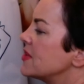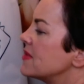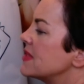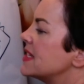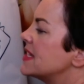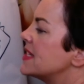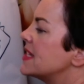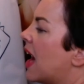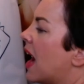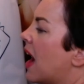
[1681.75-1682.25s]
the
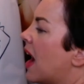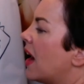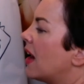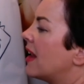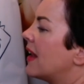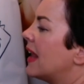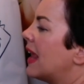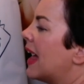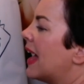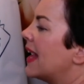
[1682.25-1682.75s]
dark
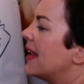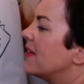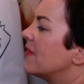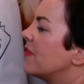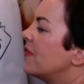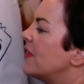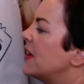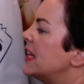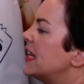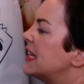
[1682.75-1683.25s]
line
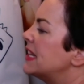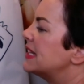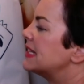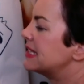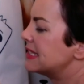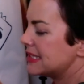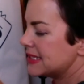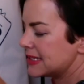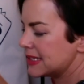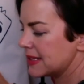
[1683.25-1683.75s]

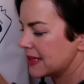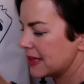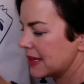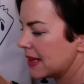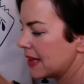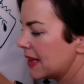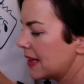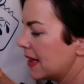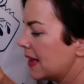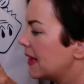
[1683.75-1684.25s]
first
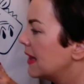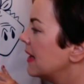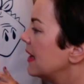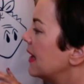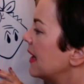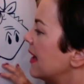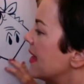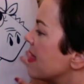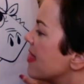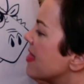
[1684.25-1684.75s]

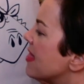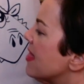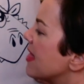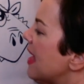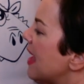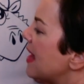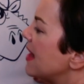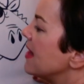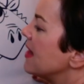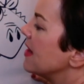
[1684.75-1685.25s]
and
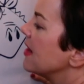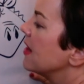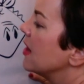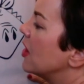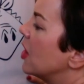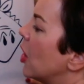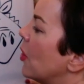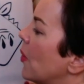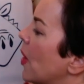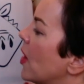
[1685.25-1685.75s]
then
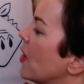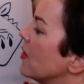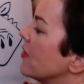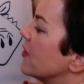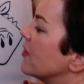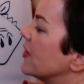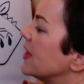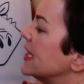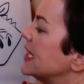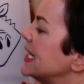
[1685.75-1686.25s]
go
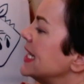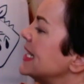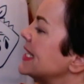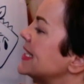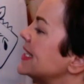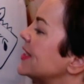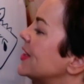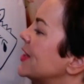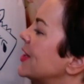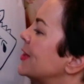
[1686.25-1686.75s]
over it.
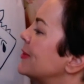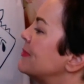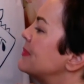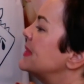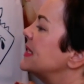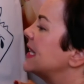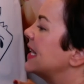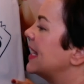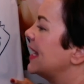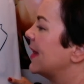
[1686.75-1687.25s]
It's up
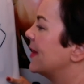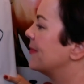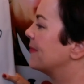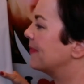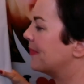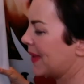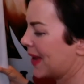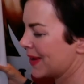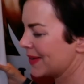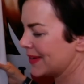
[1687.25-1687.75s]
to you.
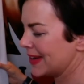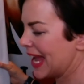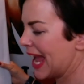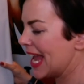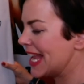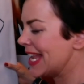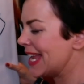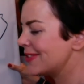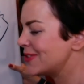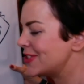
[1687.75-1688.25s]
Okay,
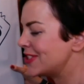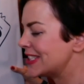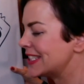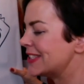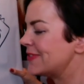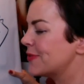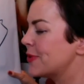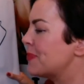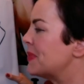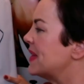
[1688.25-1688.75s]
now just
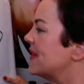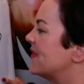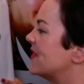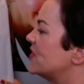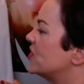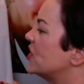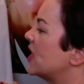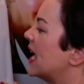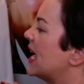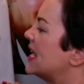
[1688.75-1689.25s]
for a bit of a
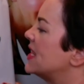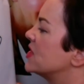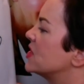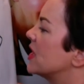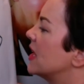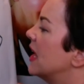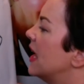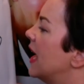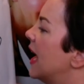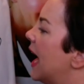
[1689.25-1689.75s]
change,
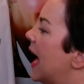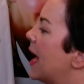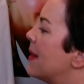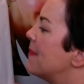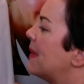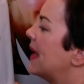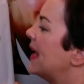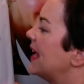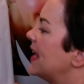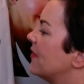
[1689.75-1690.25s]
I
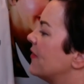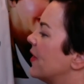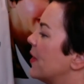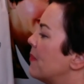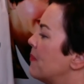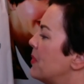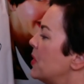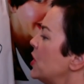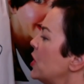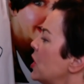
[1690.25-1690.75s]
might give her
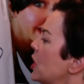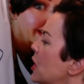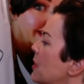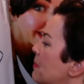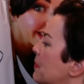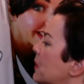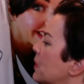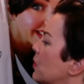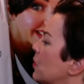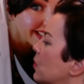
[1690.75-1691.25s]

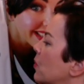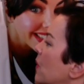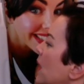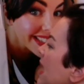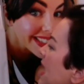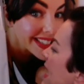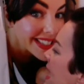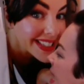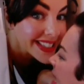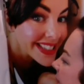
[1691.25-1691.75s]
purple
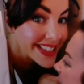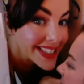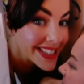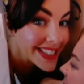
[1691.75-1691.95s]
wings.